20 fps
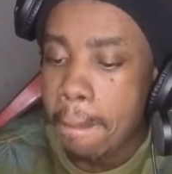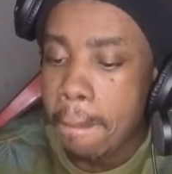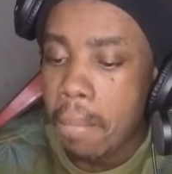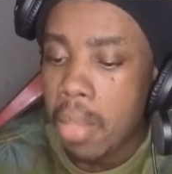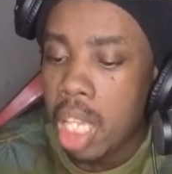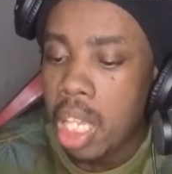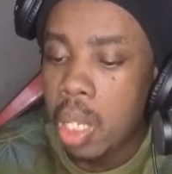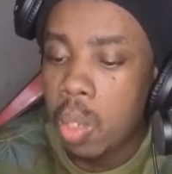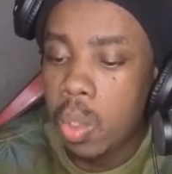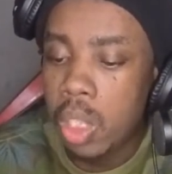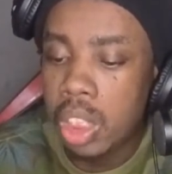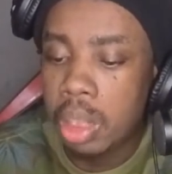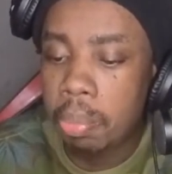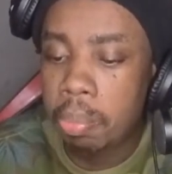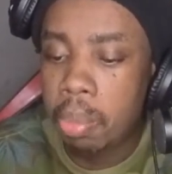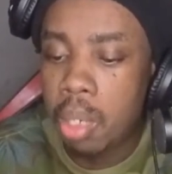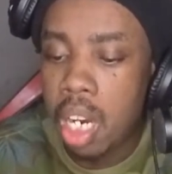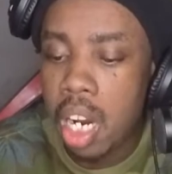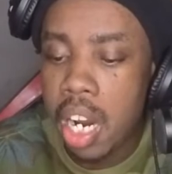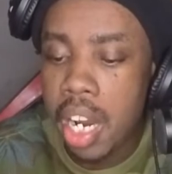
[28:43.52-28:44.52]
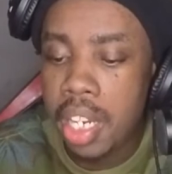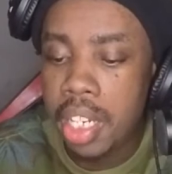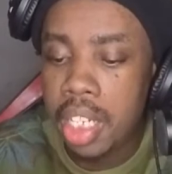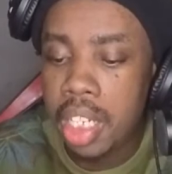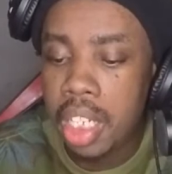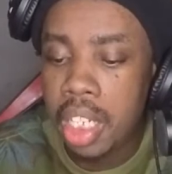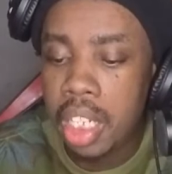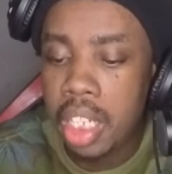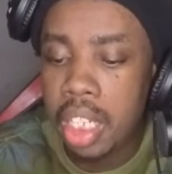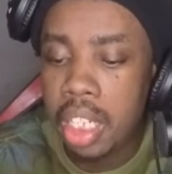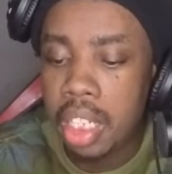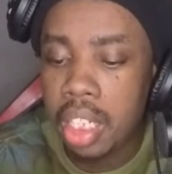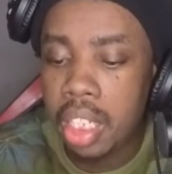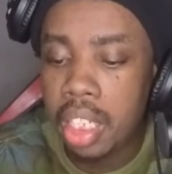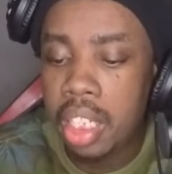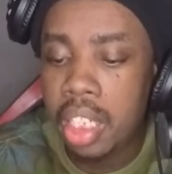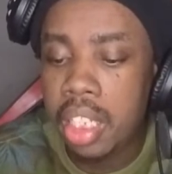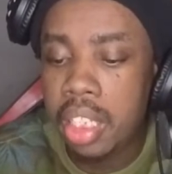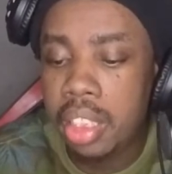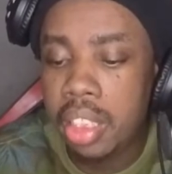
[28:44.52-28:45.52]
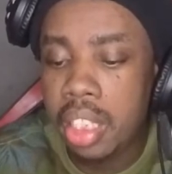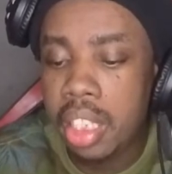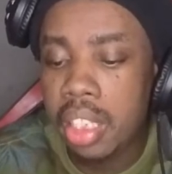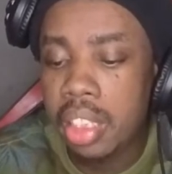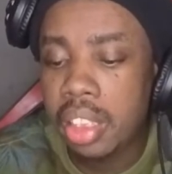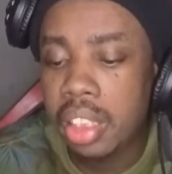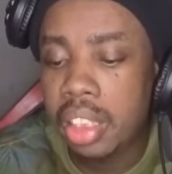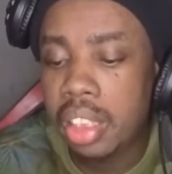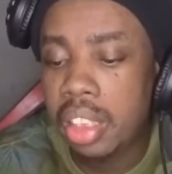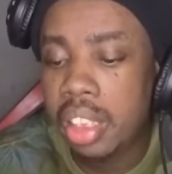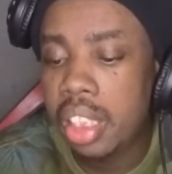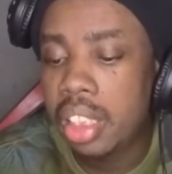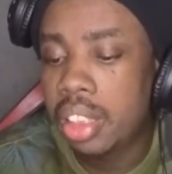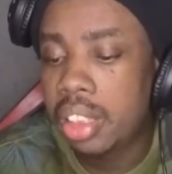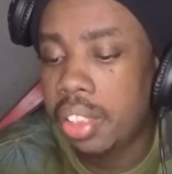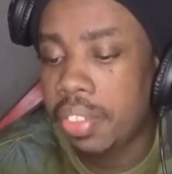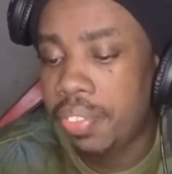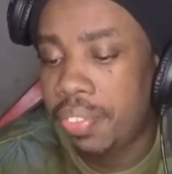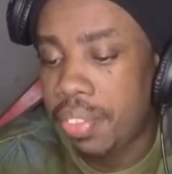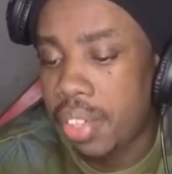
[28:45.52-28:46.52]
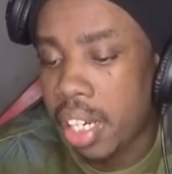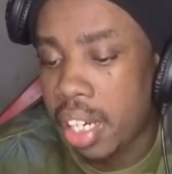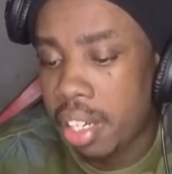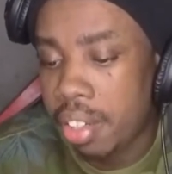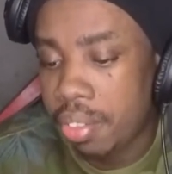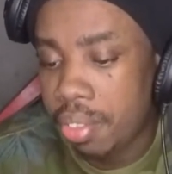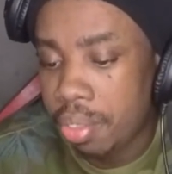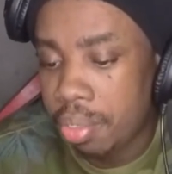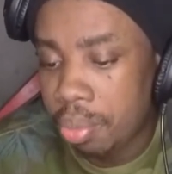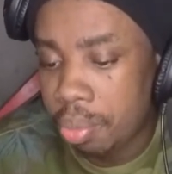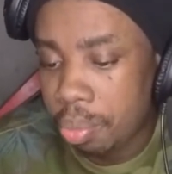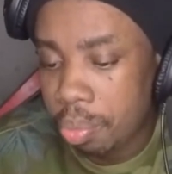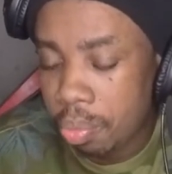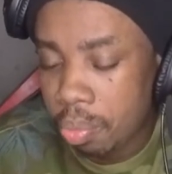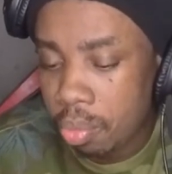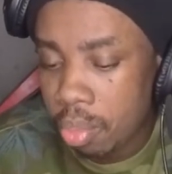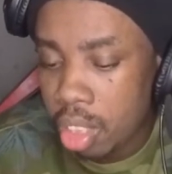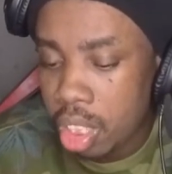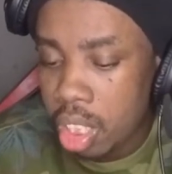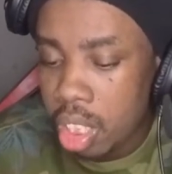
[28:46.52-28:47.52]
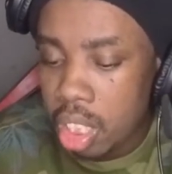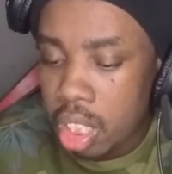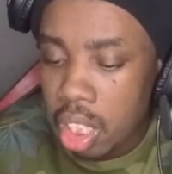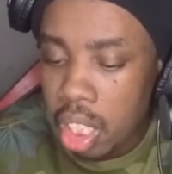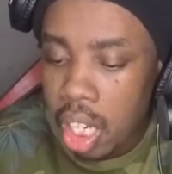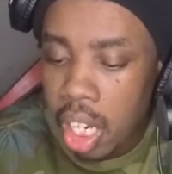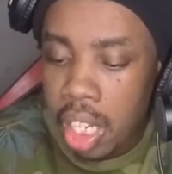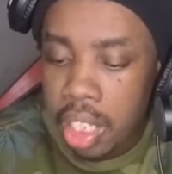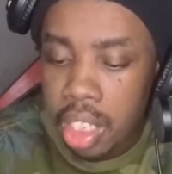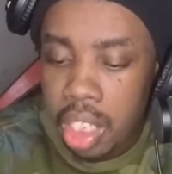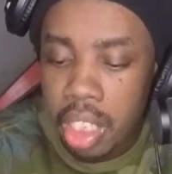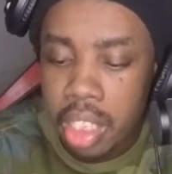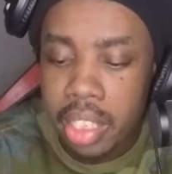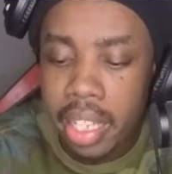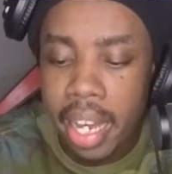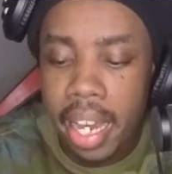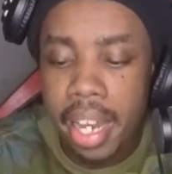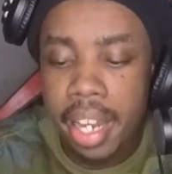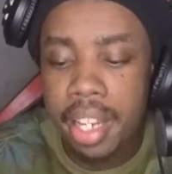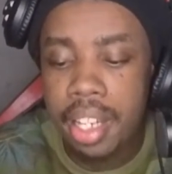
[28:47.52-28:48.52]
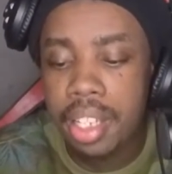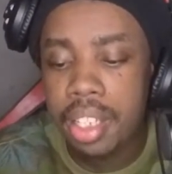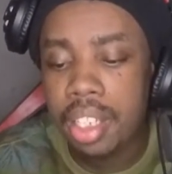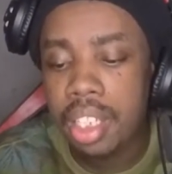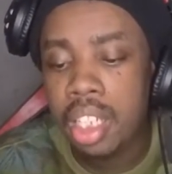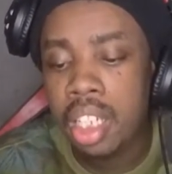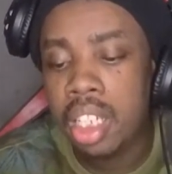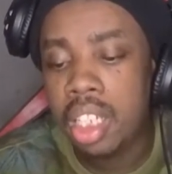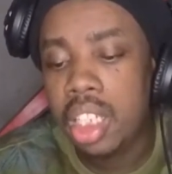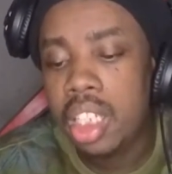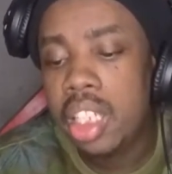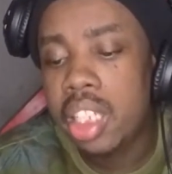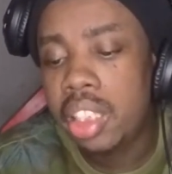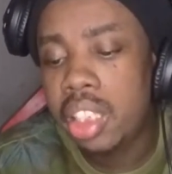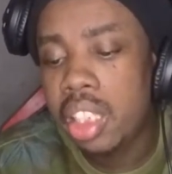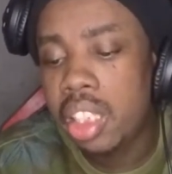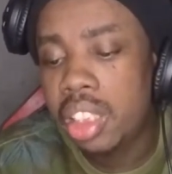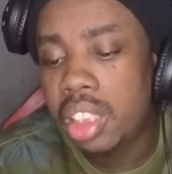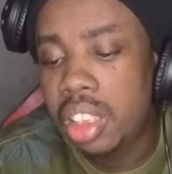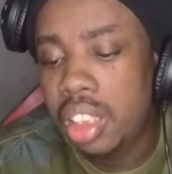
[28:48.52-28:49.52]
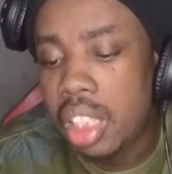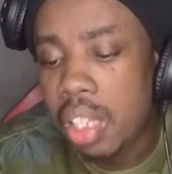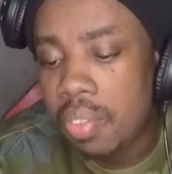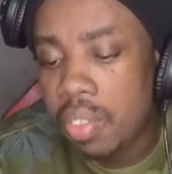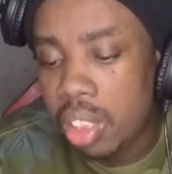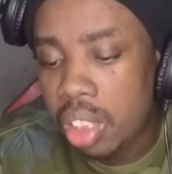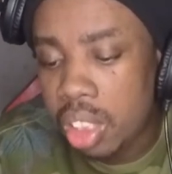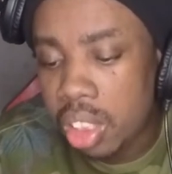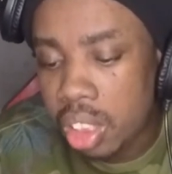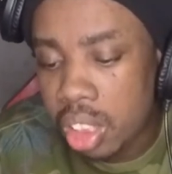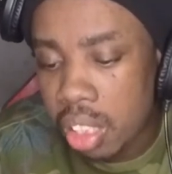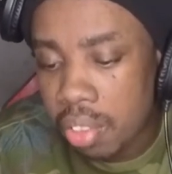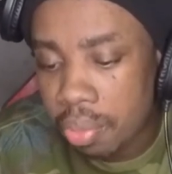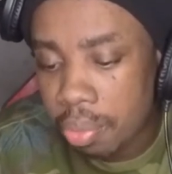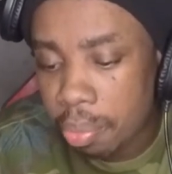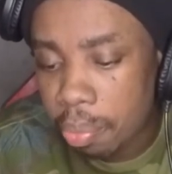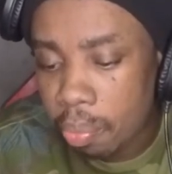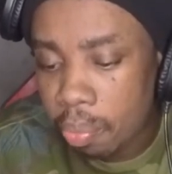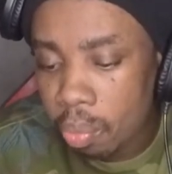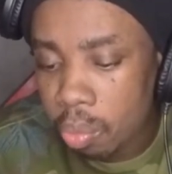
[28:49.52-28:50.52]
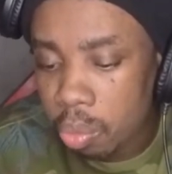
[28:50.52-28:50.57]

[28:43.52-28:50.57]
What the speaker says: He was born in 1865 and he died in 1877.